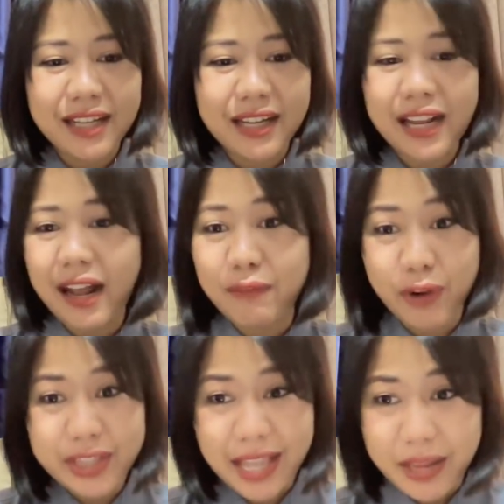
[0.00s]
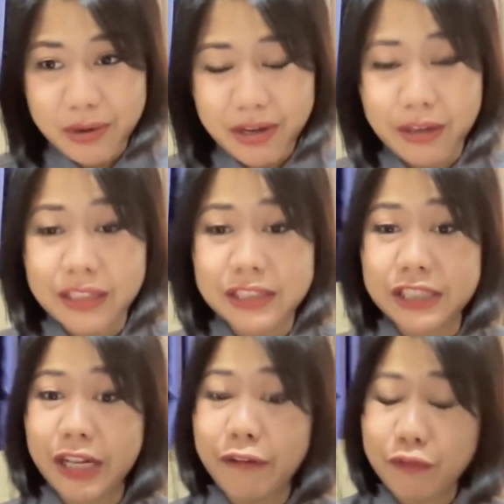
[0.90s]
nag-a-avoid tayo ng
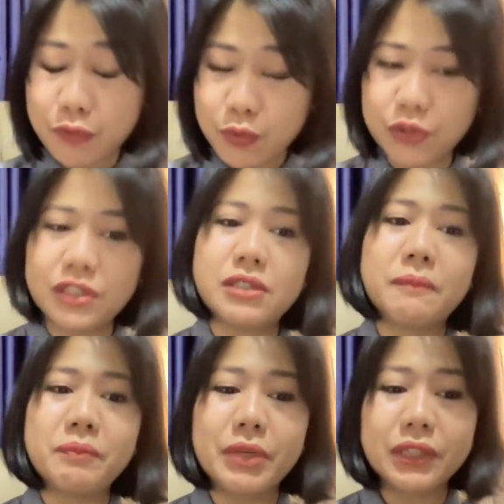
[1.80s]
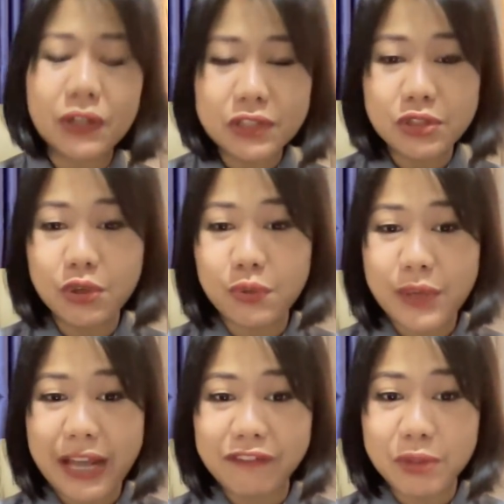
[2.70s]
certain foods, but also
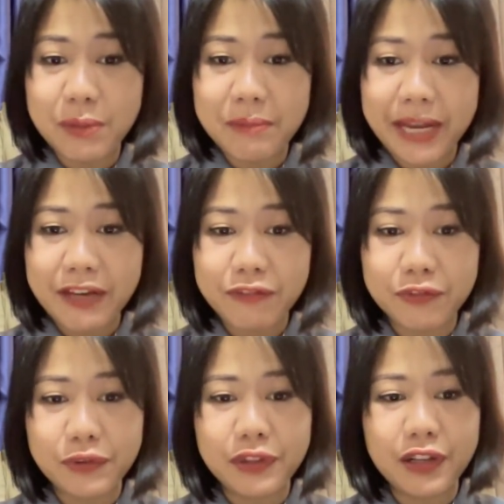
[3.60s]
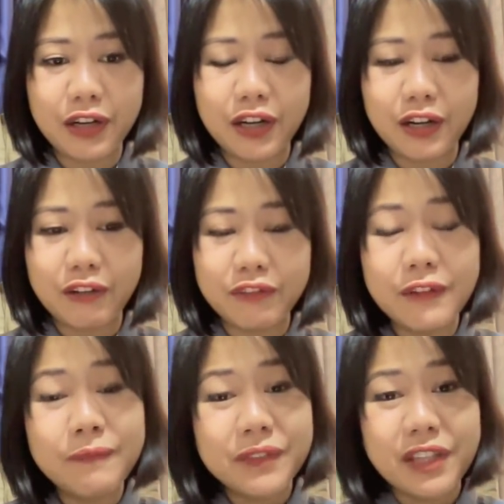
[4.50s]
we have to be mindful of
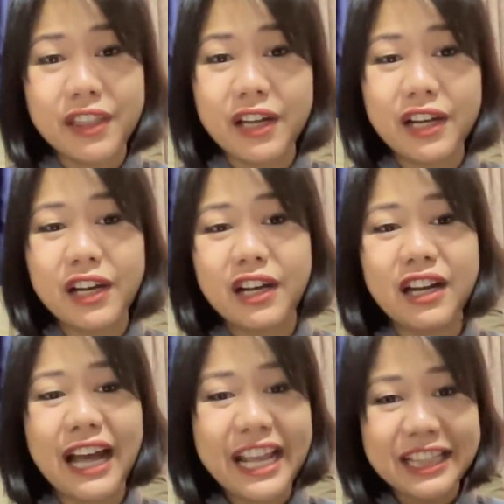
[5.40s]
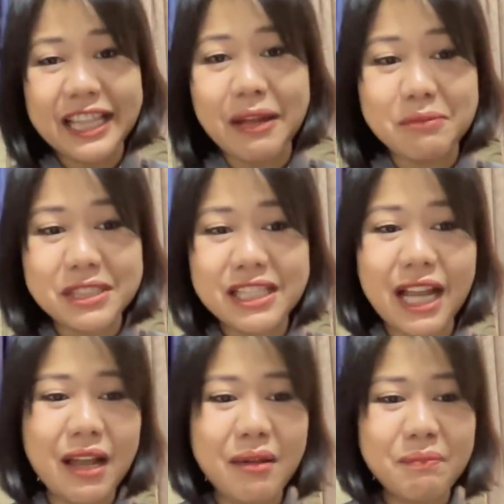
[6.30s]
the items
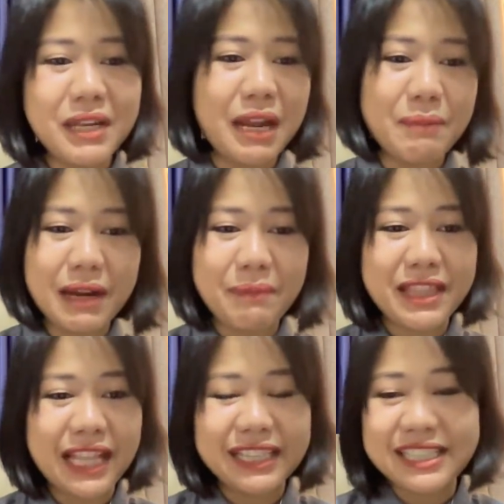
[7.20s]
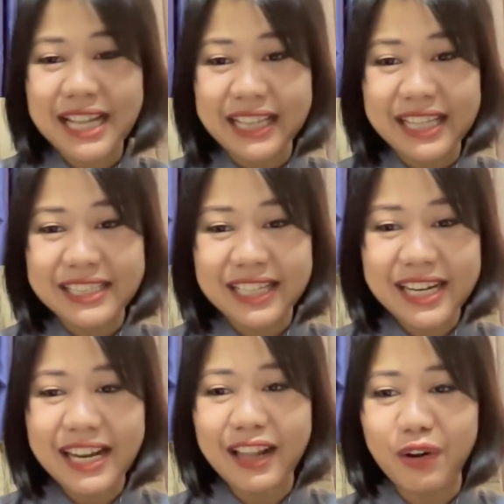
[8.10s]
na pinapalapit natin sa ating
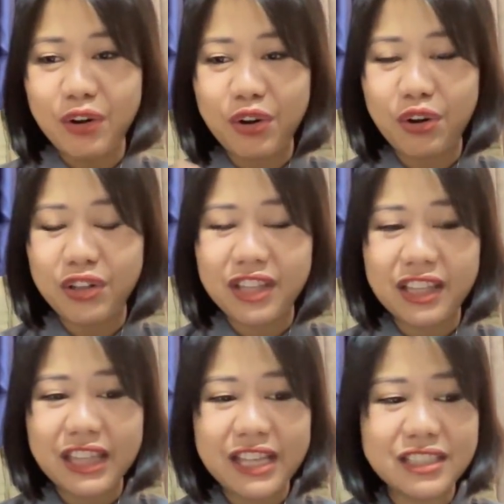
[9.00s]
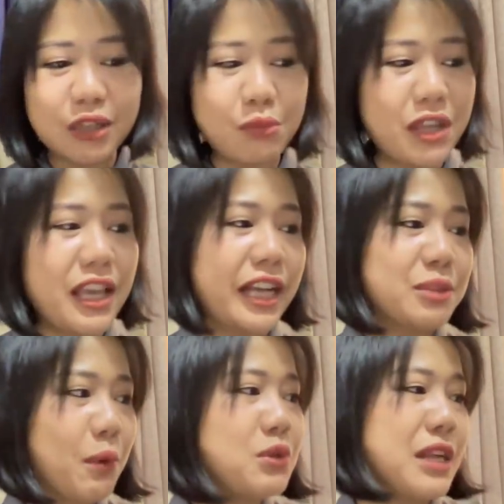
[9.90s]
sarili or the things that we
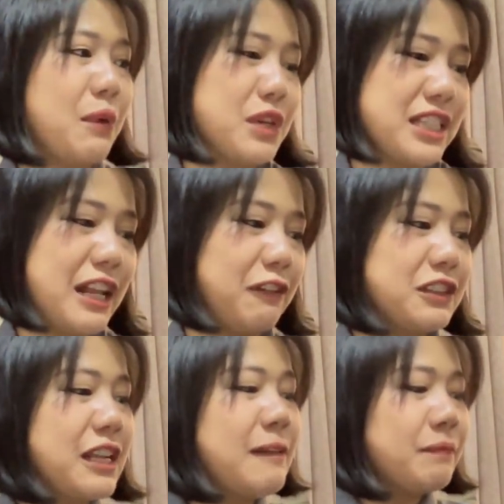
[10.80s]
expose ourselves,